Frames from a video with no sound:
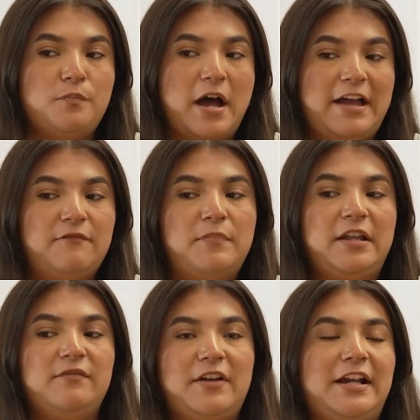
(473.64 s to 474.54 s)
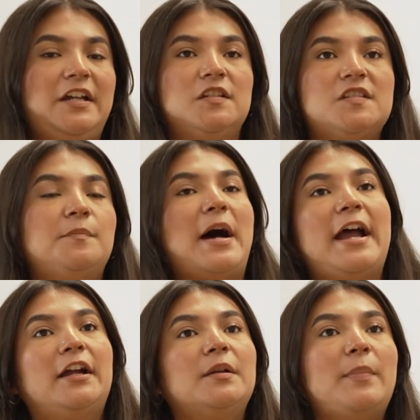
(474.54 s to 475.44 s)
I've been very
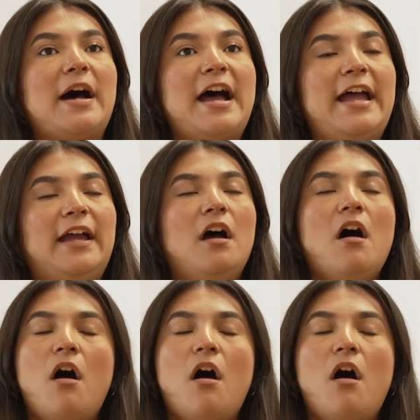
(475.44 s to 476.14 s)
inspired by